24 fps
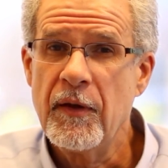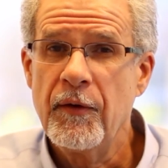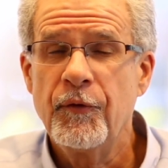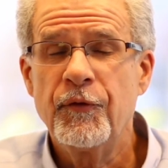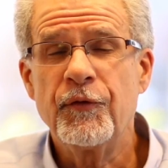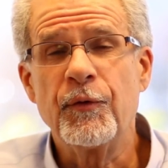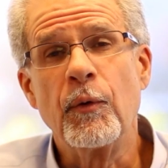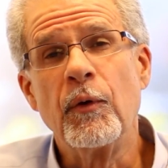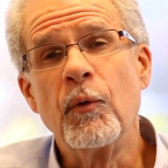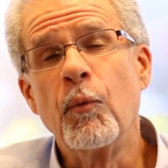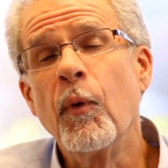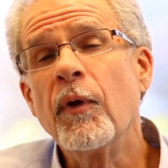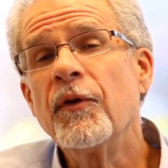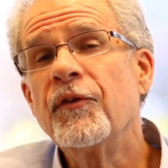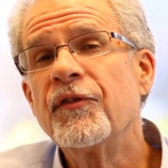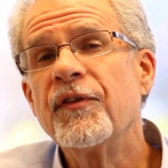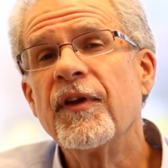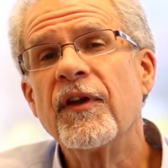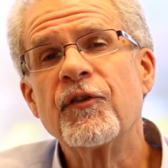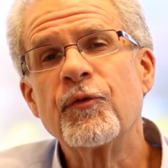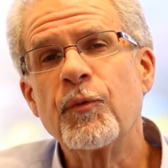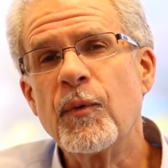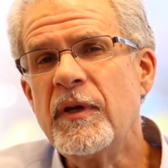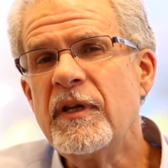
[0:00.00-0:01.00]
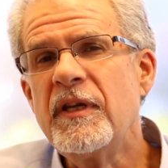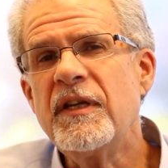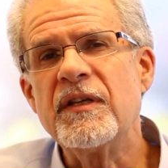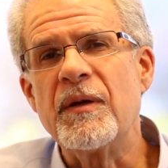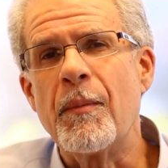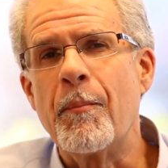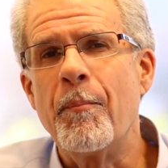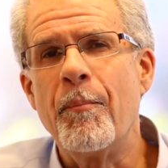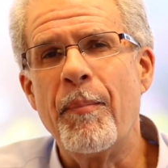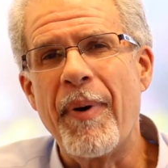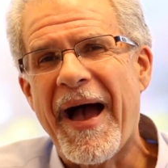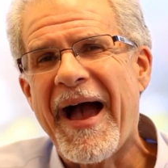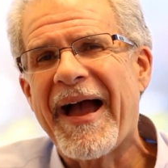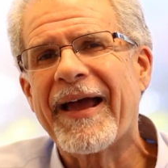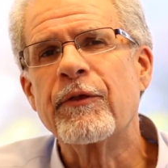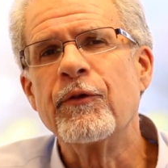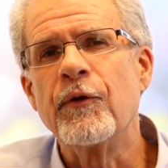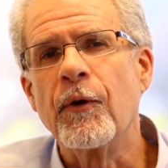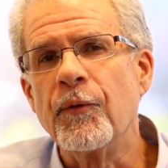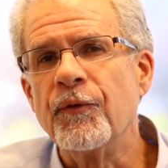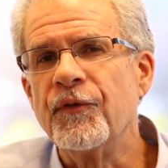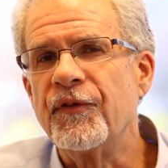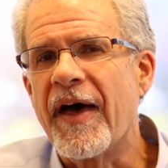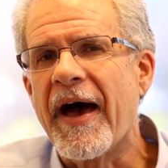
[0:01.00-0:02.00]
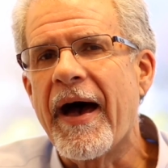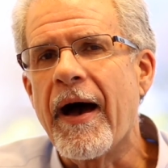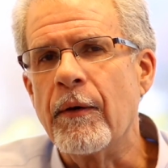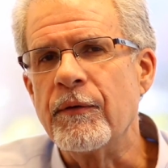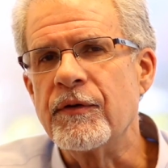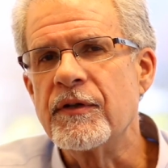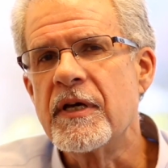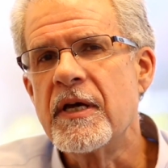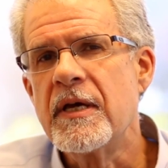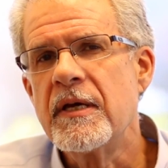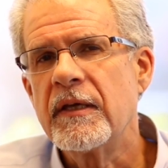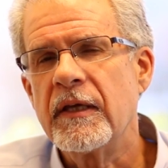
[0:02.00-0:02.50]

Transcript: So in one sense, we need to back those out